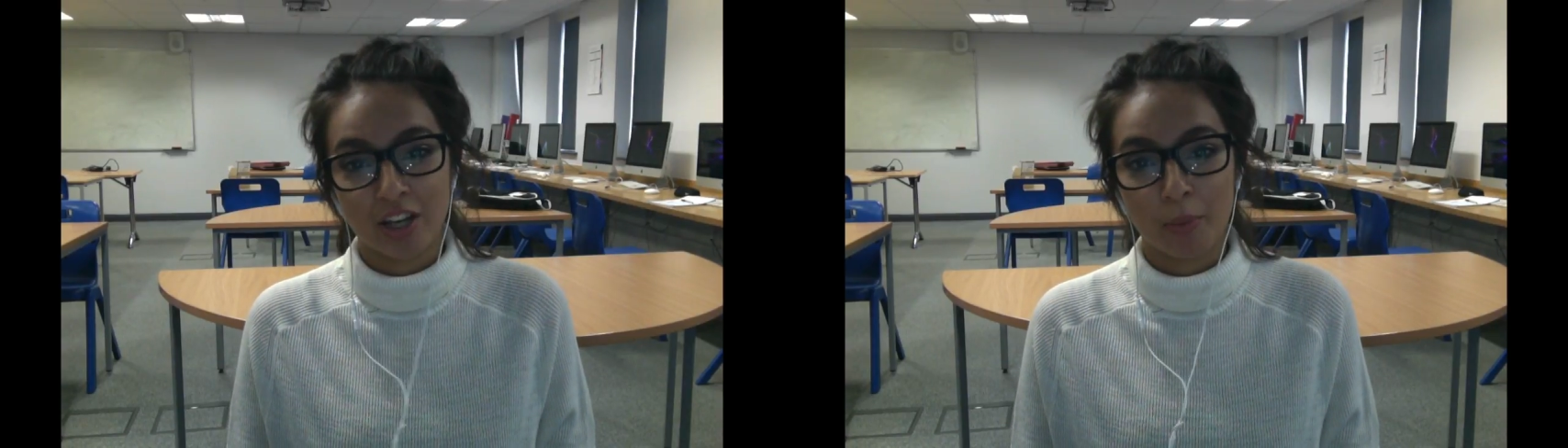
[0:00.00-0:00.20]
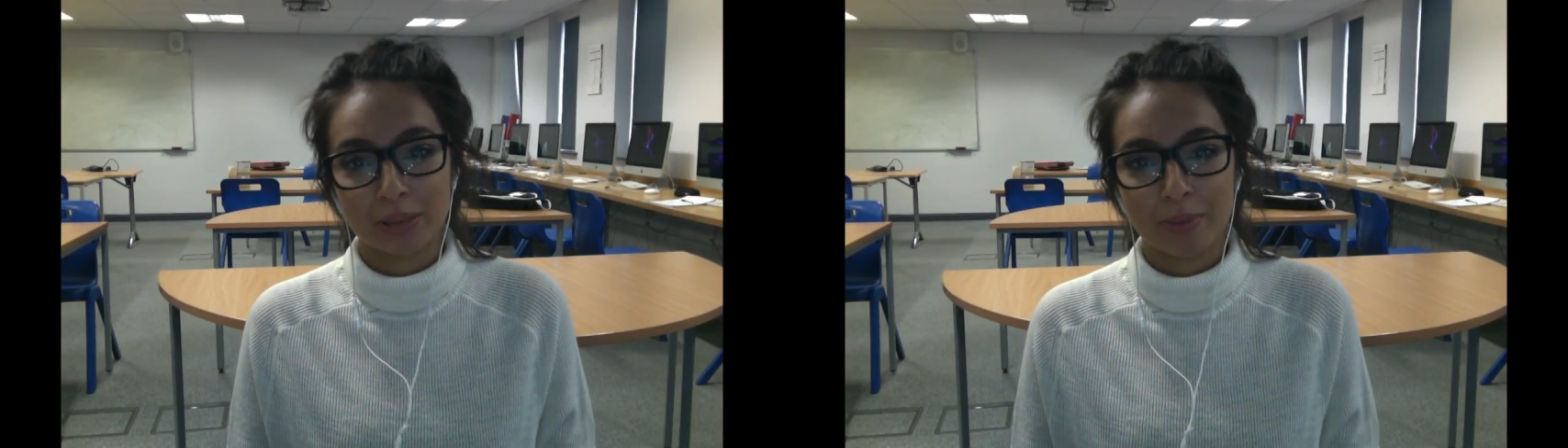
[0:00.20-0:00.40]

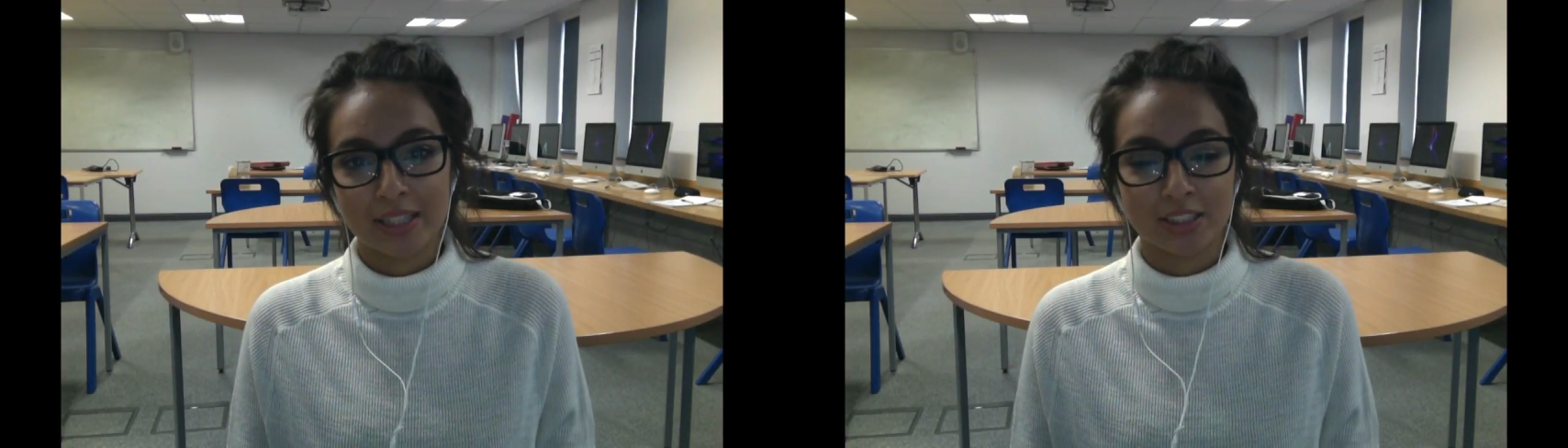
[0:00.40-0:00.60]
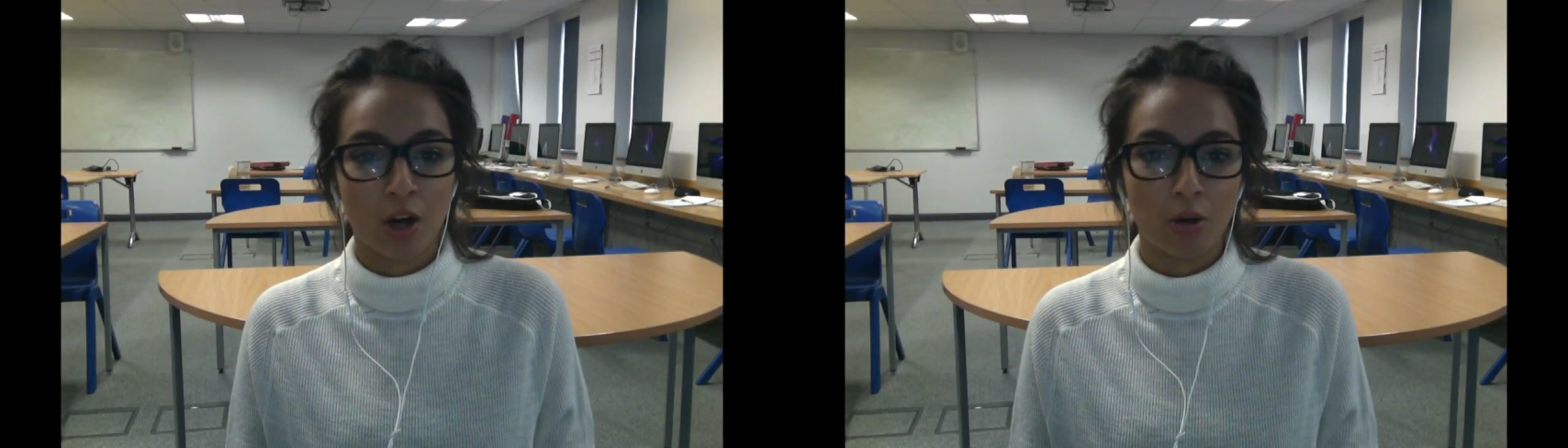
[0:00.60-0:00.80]
which
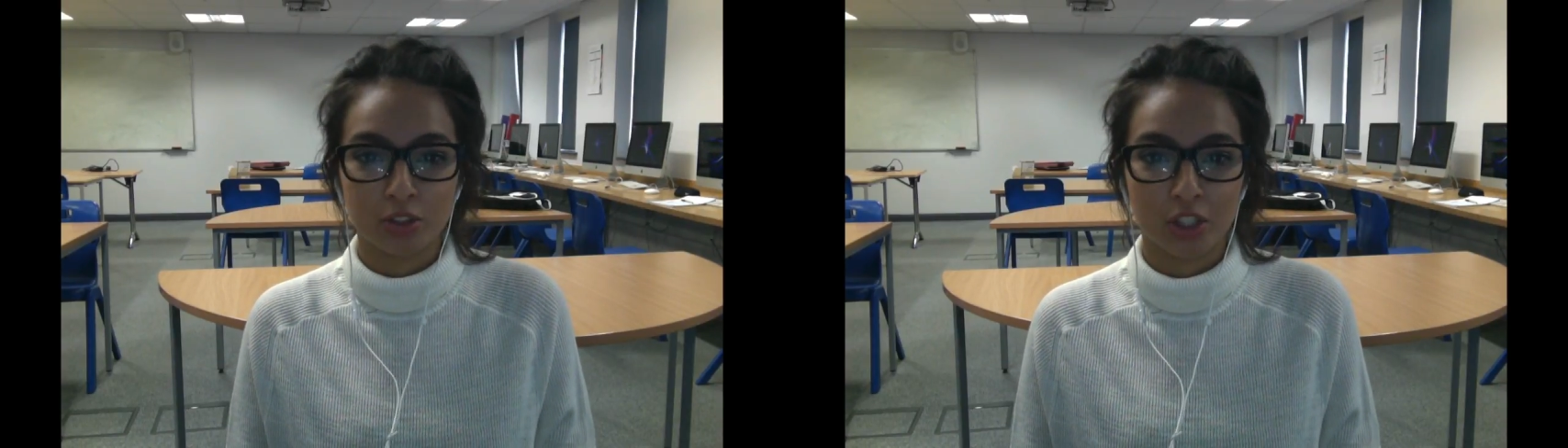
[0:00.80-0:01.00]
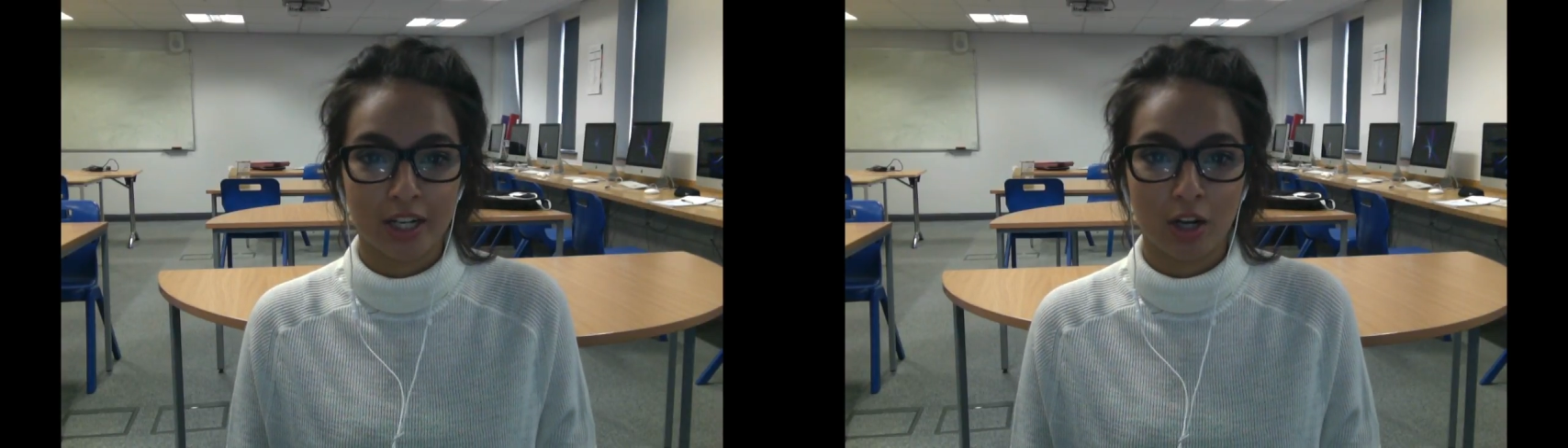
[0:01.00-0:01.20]
makes the whole
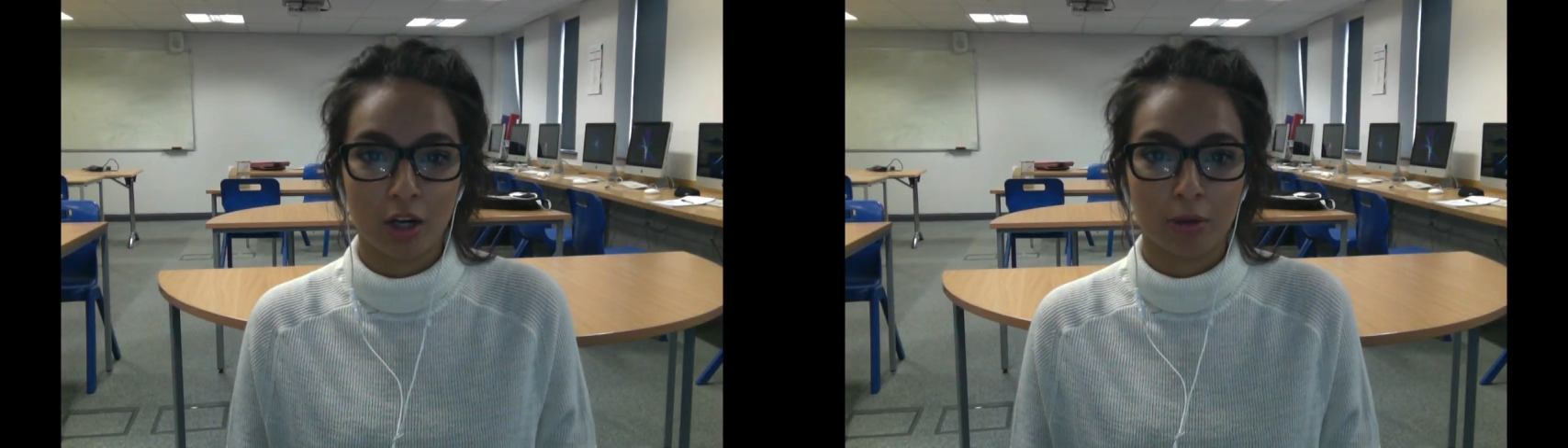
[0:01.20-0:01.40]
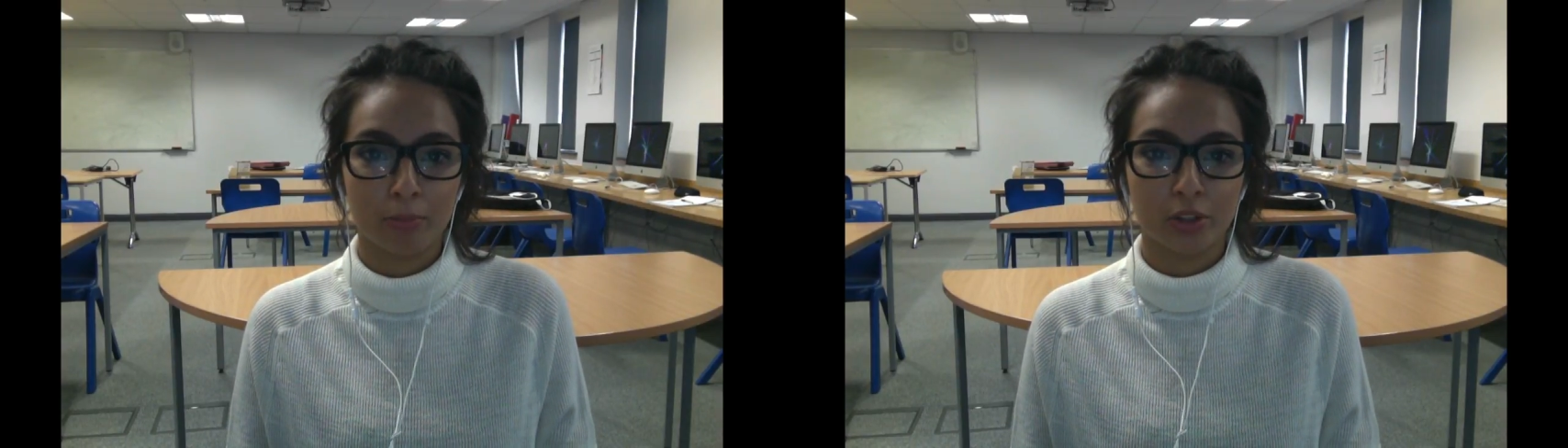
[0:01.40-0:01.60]
trailer
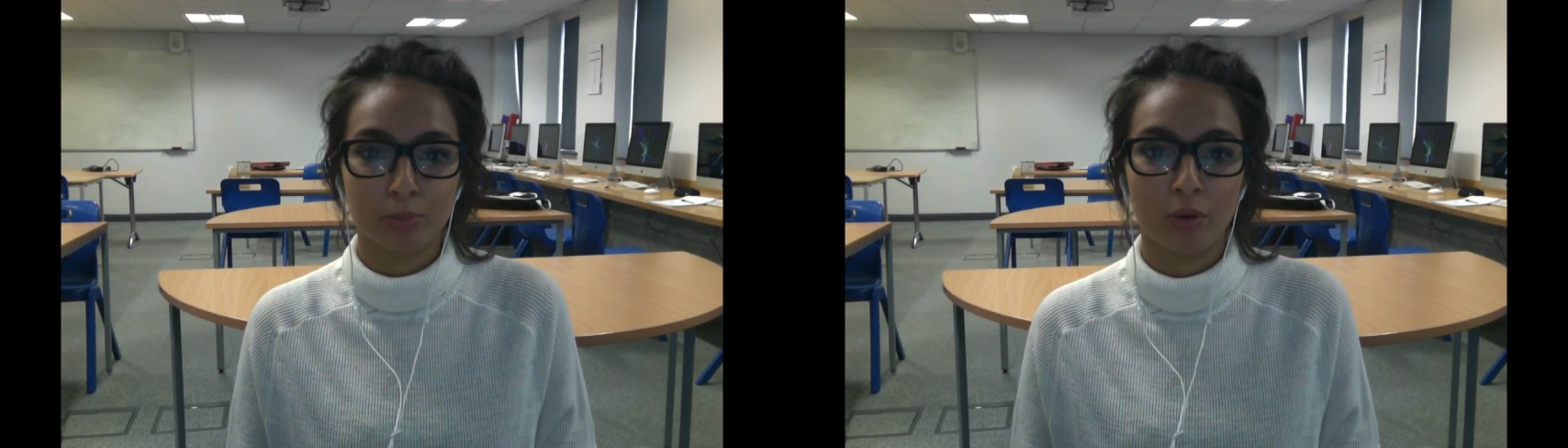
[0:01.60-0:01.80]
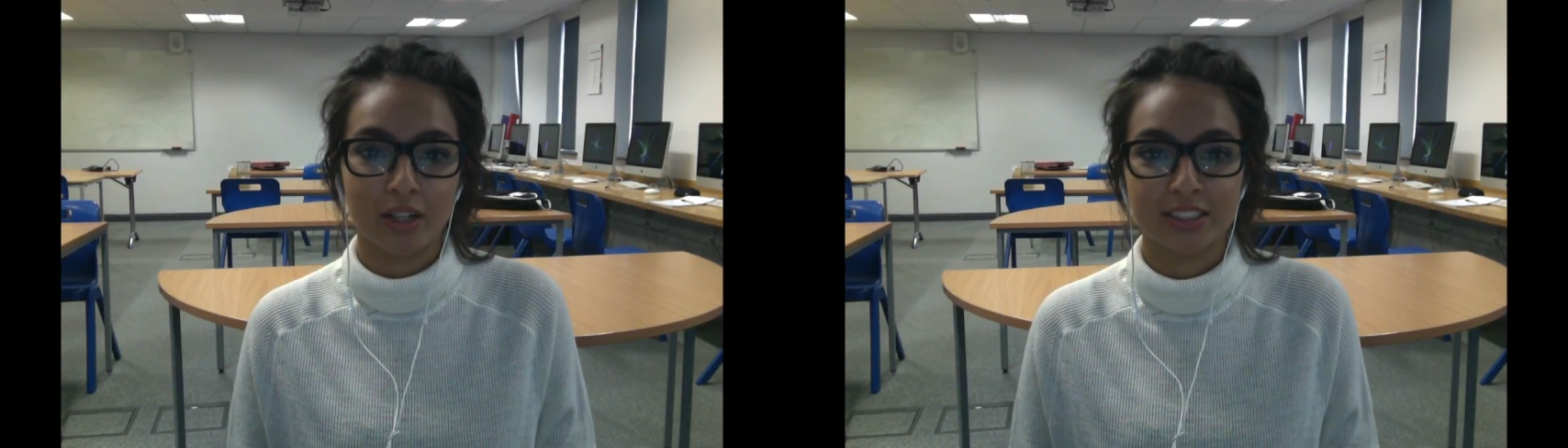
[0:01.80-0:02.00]
look much
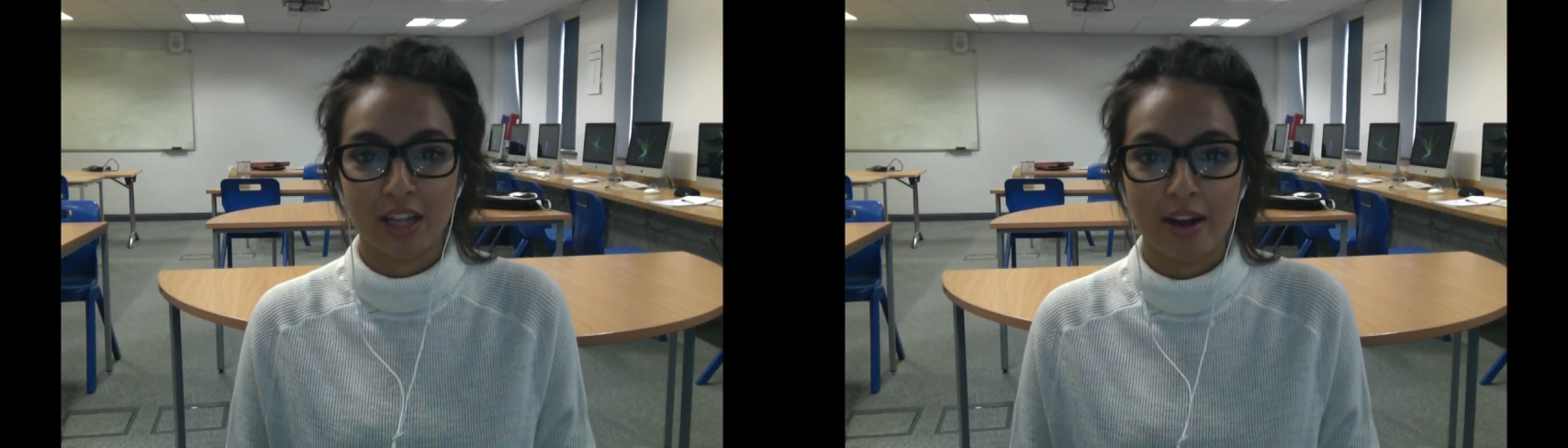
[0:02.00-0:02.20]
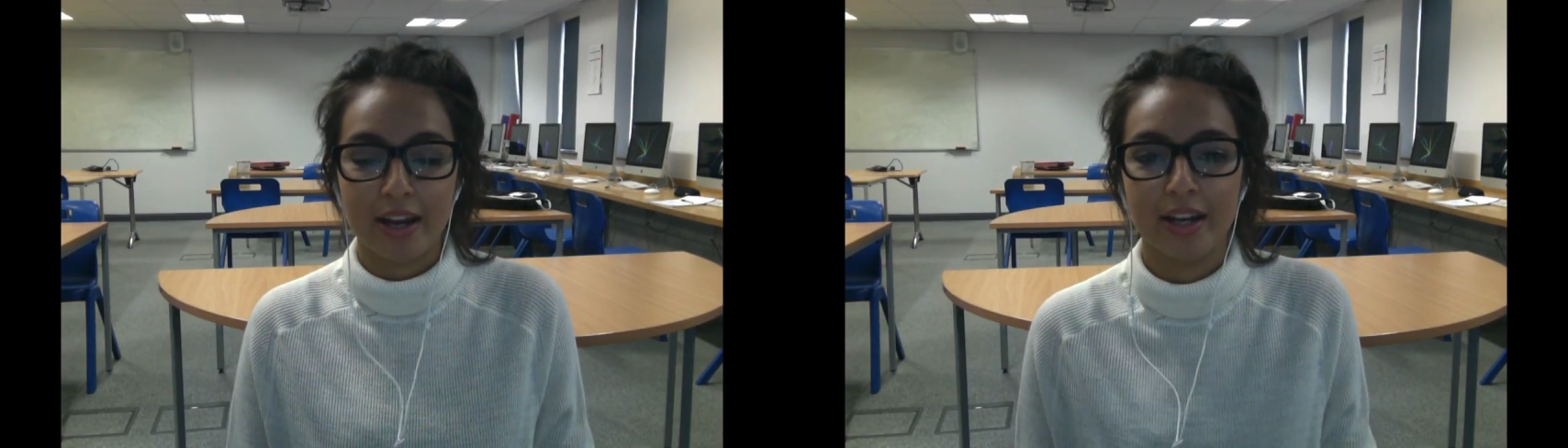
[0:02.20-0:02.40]
more
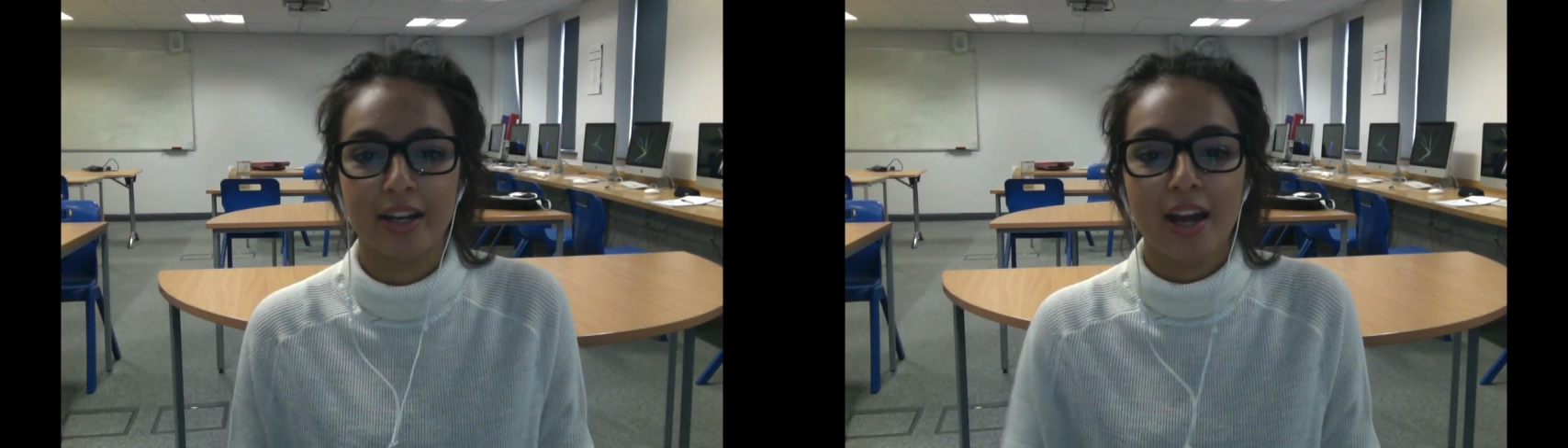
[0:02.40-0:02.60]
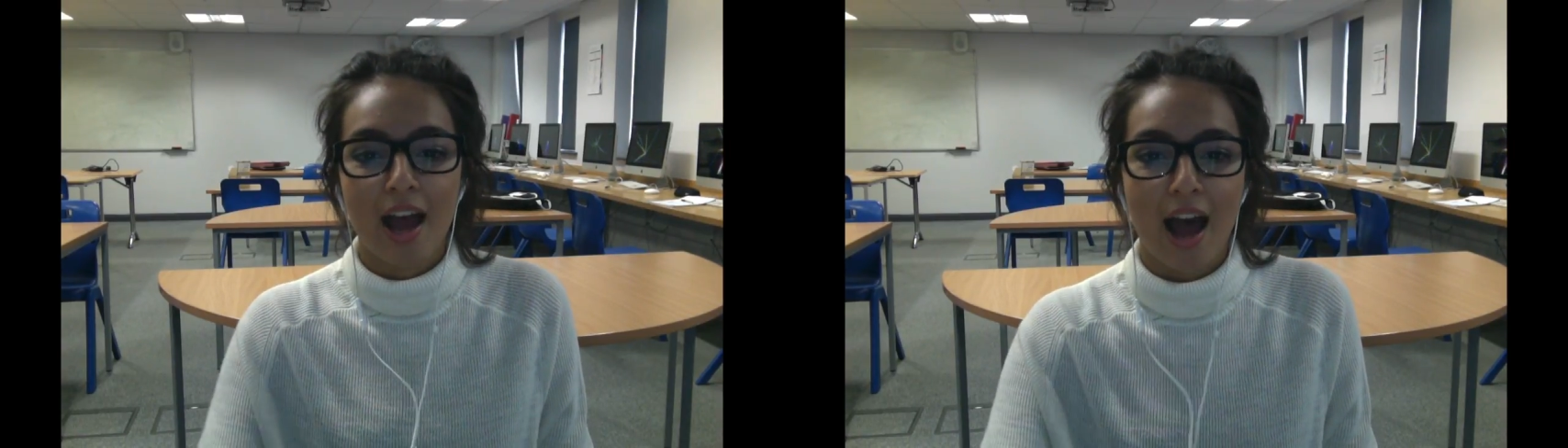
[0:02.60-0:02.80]
exciting
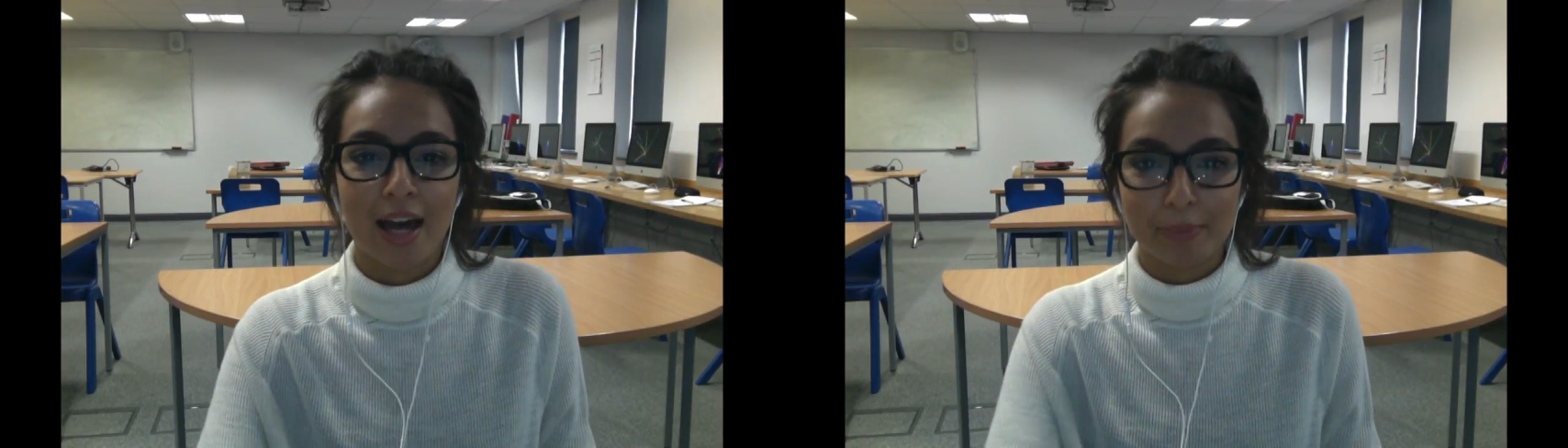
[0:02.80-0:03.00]
and